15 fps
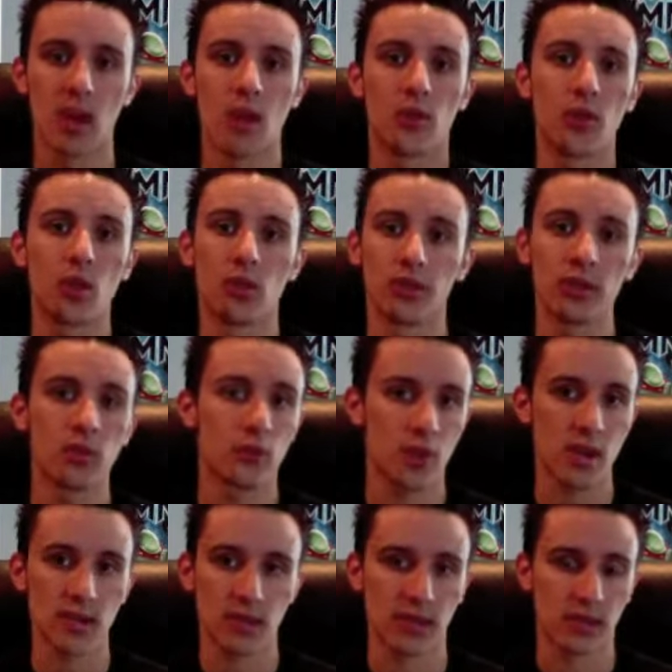The only
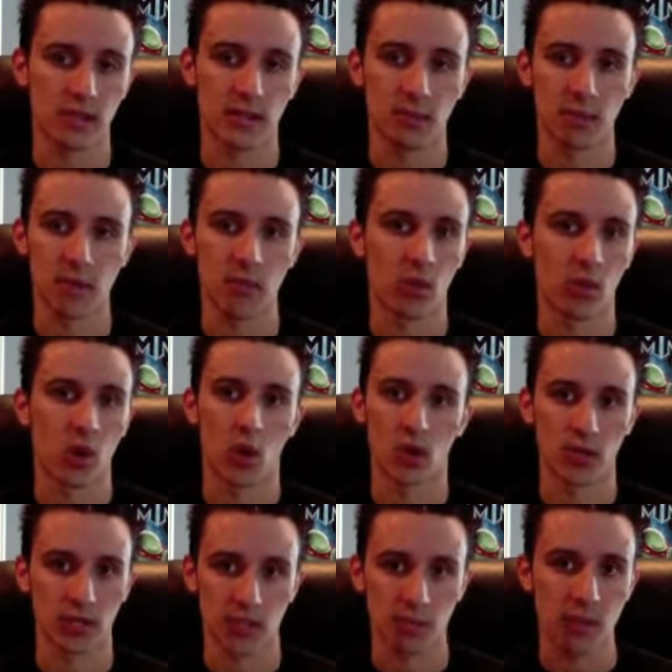reason that some people aren't
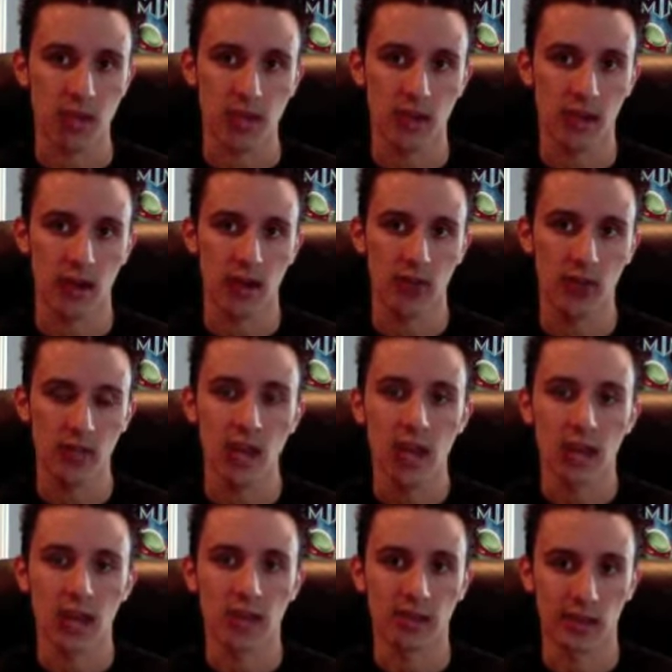speaking on this
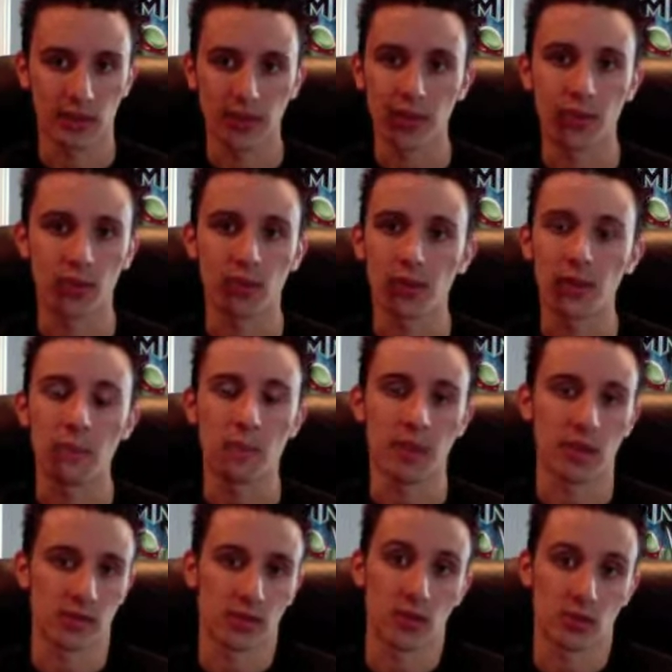is literally
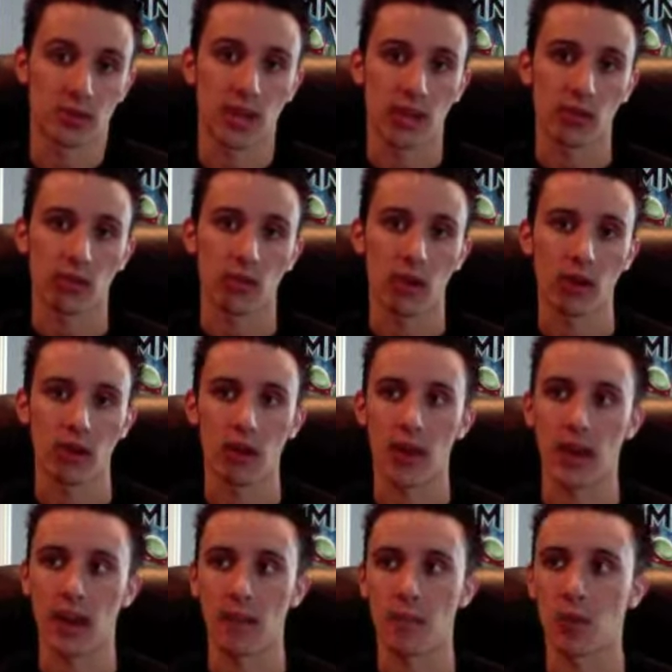because they're dead already. And
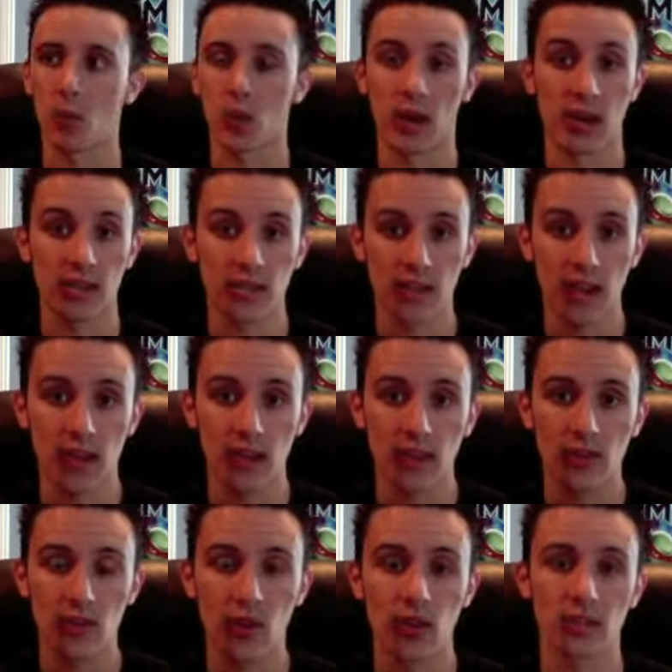I mean, when I say they
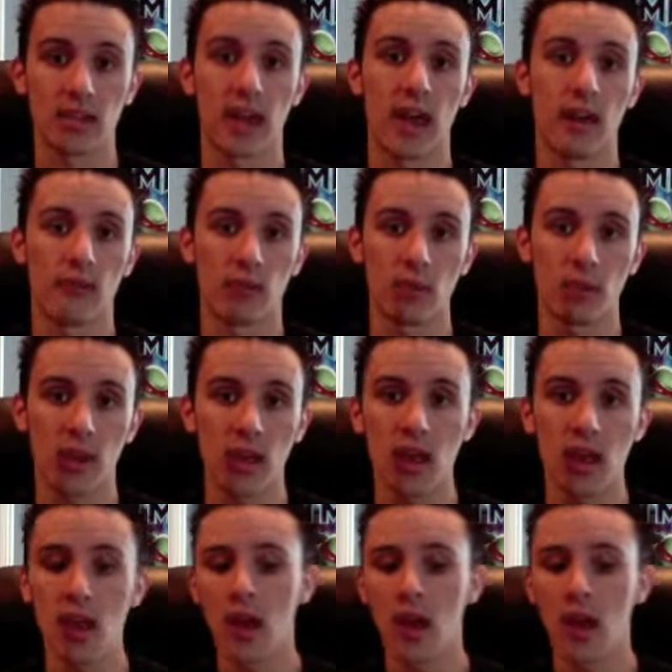talk to everybody,